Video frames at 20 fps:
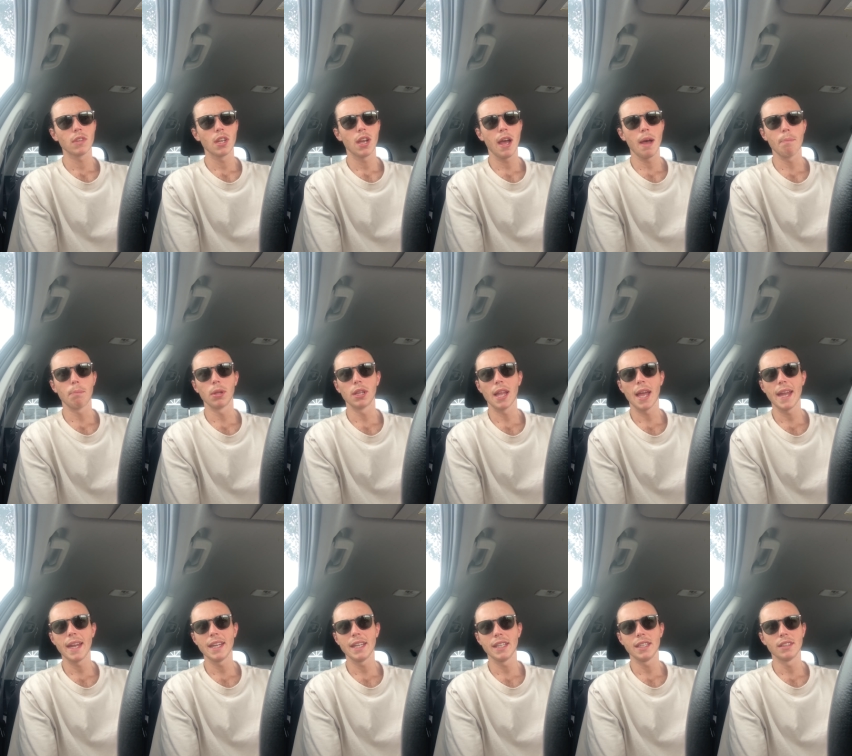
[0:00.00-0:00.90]
a
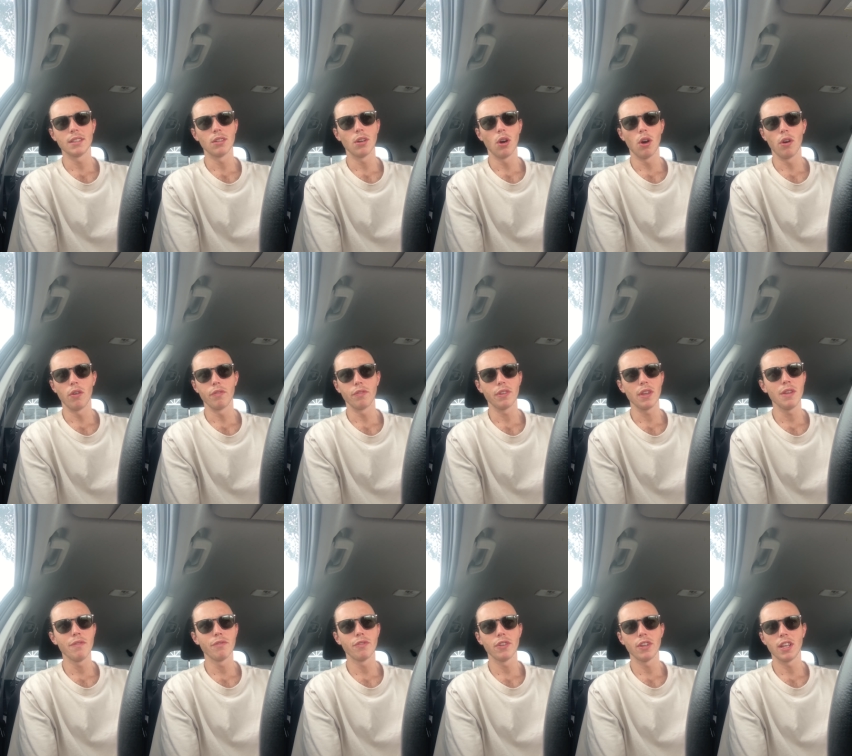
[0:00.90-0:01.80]
plane of
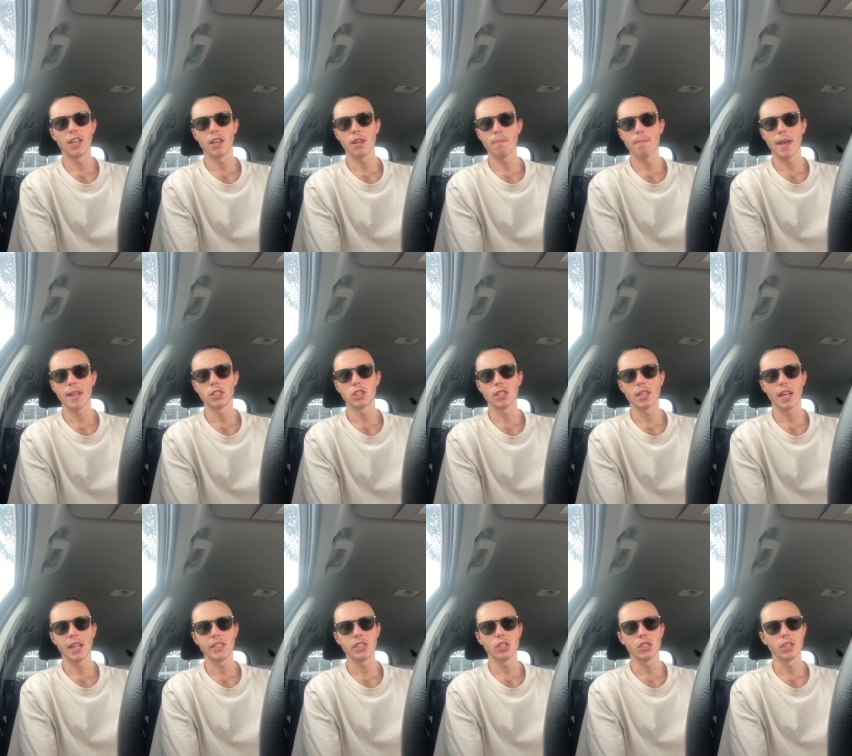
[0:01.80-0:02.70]
infinite
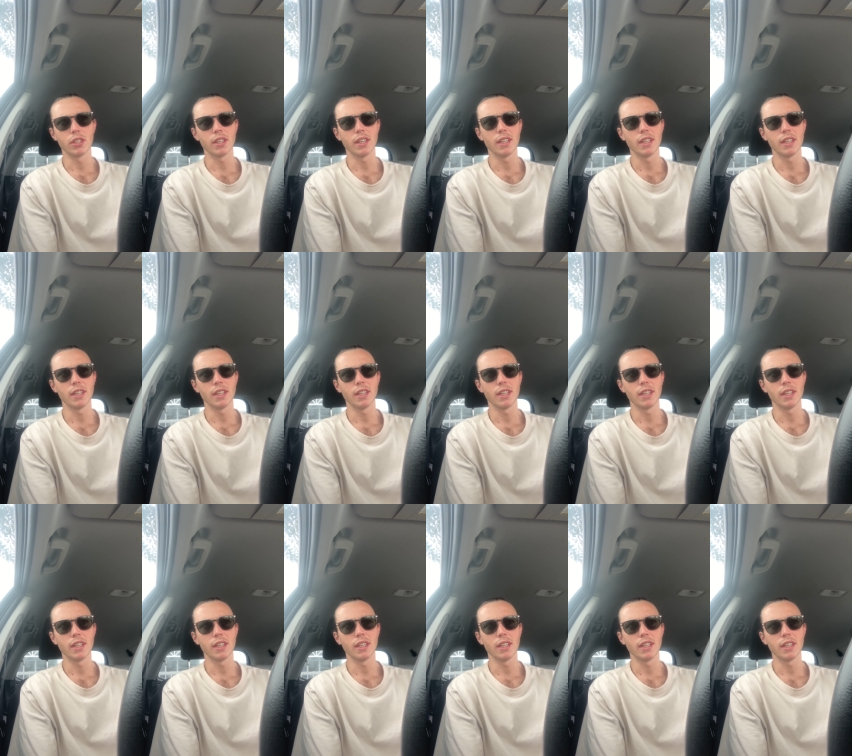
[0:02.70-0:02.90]
imagination.